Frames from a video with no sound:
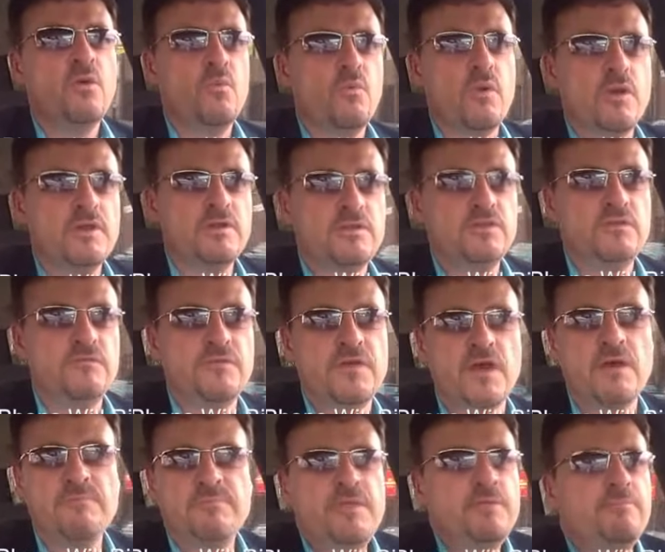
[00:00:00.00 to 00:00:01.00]
when you've
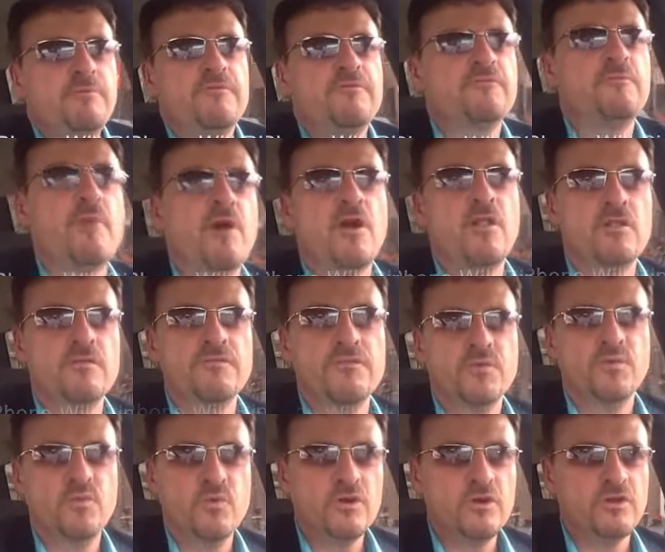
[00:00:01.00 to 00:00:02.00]
got people from all over
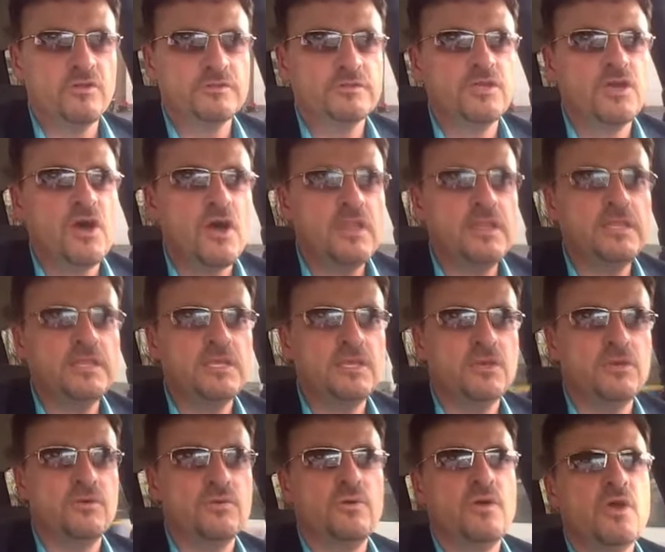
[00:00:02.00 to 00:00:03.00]
the world calling
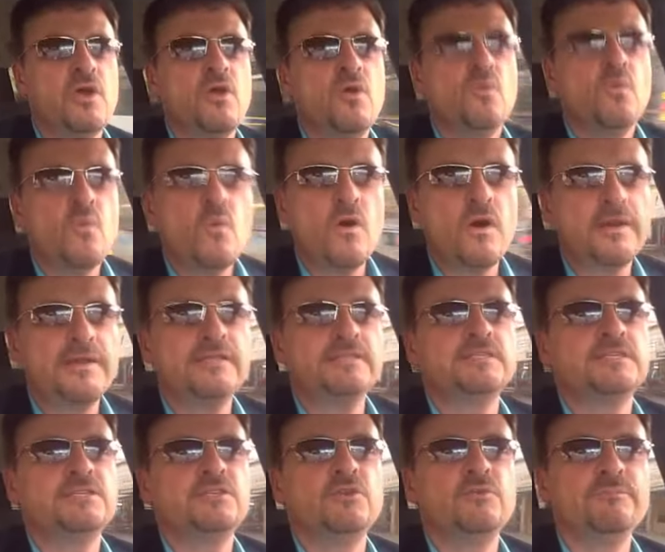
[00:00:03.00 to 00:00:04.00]
you, wanting
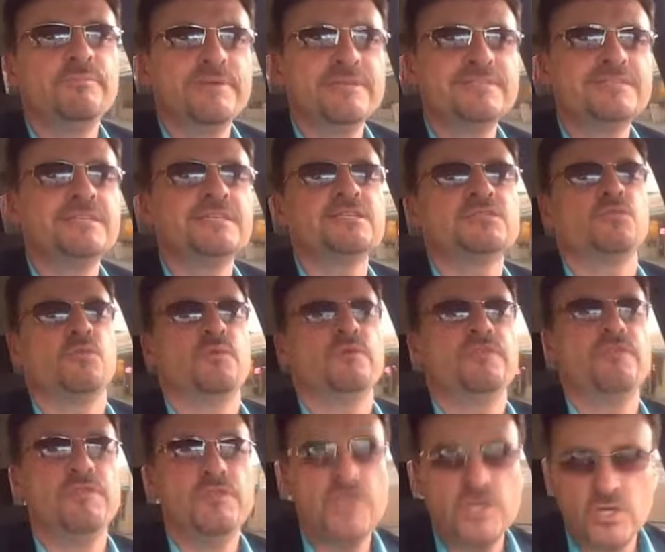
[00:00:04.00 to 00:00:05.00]
to do business
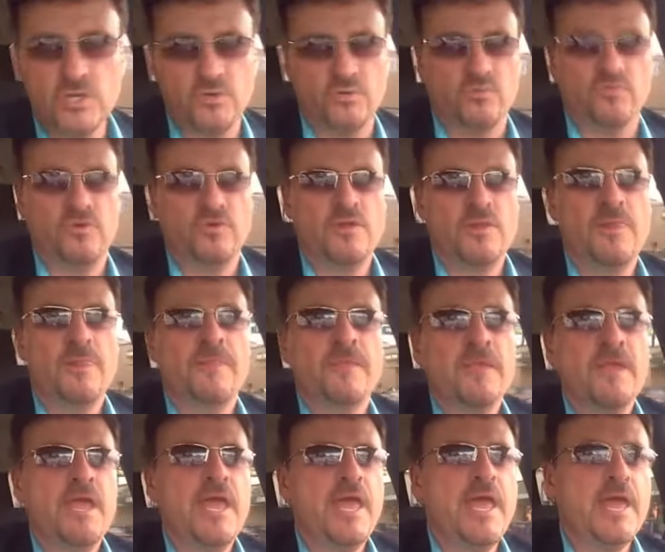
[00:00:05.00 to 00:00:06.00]
with you.
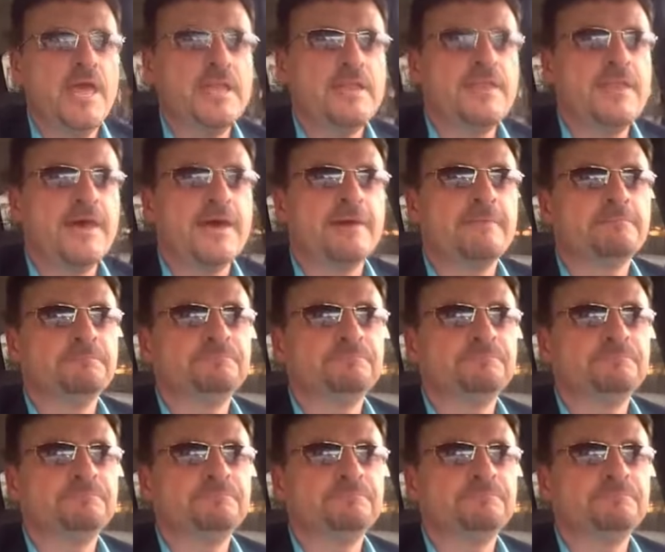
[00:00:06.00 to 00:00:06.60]
And